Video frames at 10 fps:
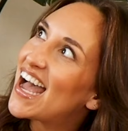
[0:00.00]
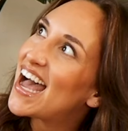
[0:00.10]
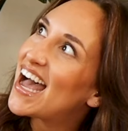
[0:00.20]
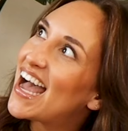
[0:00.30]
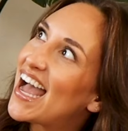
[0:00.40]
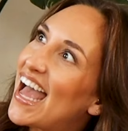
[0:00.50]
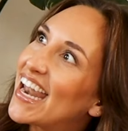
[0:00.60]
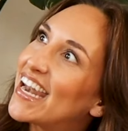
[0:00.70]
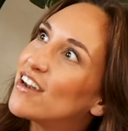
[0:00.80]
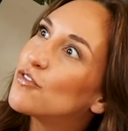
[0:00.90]

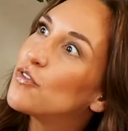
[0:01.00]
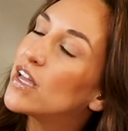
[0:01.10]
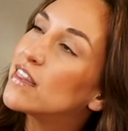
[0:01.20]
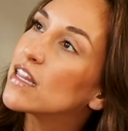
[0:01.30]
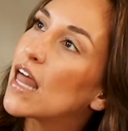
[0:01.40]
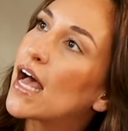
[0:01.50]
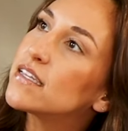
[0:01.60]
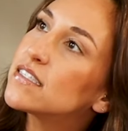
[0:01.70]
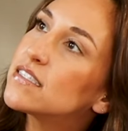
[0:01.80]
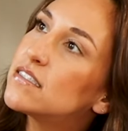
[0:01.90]
And in the
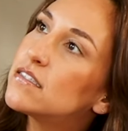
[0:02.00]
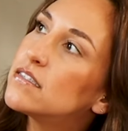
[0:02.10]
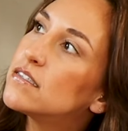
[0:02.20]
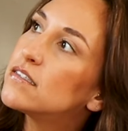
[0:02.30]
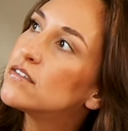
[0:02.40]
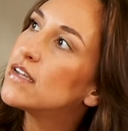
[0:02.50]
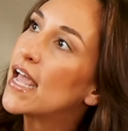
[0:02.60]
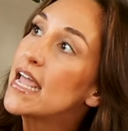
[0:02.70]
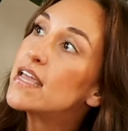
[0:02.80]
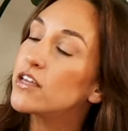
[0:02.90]
last
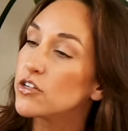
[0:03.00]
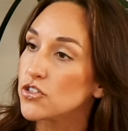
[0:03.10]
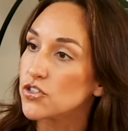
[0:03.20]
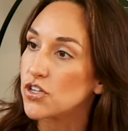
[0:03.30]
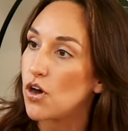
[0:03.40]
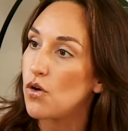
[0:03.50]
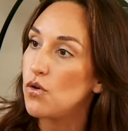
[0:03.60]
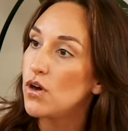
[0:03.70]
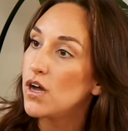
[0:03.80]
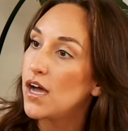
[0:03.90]
8 years or
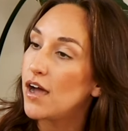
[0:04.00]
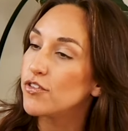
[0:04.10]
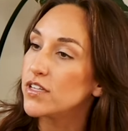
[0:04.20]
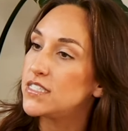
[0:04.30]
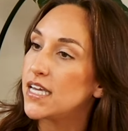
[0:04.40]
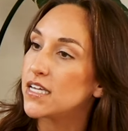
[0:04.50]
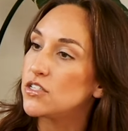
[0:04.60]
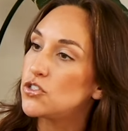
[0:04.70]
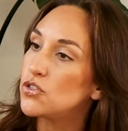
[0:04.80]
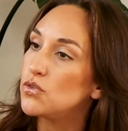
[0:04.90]
so, I've really
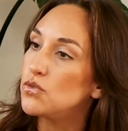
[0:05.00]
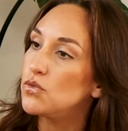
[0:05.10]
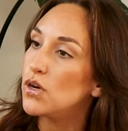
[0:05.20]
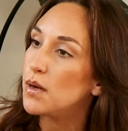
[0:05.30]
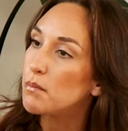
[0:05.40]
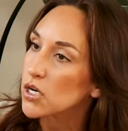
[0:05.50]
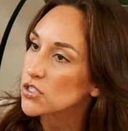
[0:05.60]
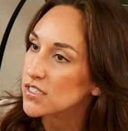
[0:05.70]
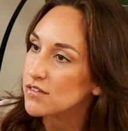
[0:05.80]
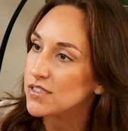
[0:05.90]
taken to
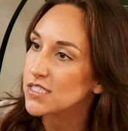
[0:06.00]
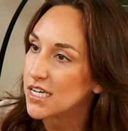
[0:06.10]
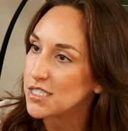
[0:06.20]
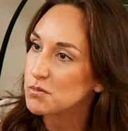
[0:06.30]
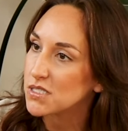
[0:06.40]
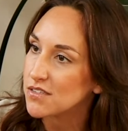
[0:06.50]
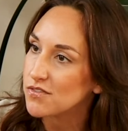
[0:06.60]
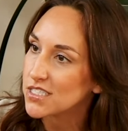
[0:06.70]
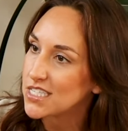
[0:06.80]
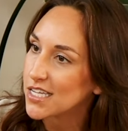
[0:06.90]
immersive and
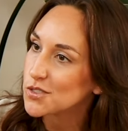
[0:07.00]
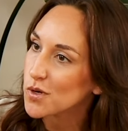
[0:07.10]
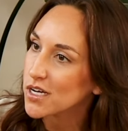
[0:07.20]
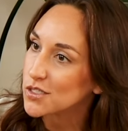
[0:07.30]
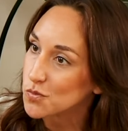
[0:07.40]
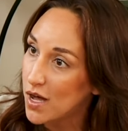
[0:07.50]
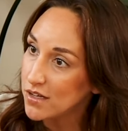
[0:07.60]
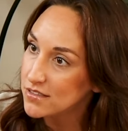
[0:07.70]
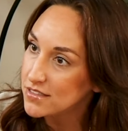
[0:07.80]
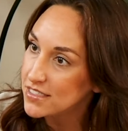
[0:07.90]
site-specific dance work as
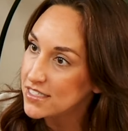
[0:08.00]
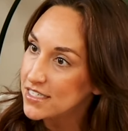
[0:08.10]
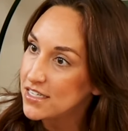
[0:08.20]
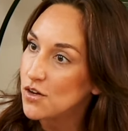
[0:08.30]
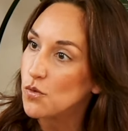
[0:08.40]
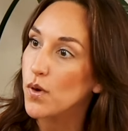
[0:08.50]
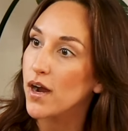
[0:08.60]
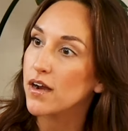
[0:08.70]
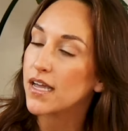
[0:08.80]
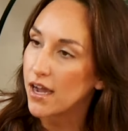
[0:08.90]
well,
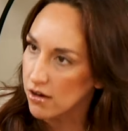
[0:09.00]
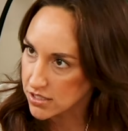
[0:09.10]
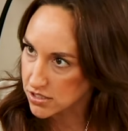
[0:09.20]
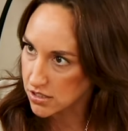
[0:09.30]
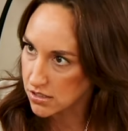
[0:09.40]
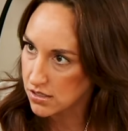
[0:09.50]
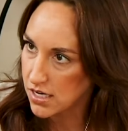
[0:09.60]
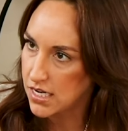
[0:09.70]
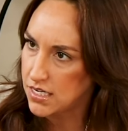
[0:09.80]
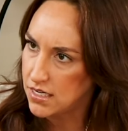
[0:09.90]
where character
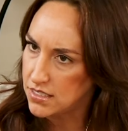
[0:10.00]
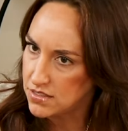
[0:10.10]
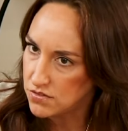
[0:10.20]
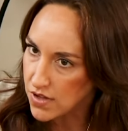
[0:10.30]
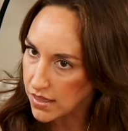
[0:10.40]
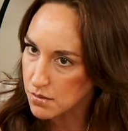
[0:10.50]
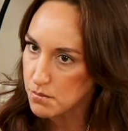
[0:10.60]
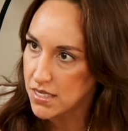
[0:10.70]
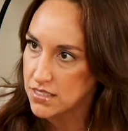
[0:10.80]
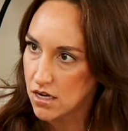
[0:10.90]
and
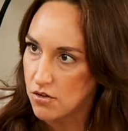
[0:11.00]
development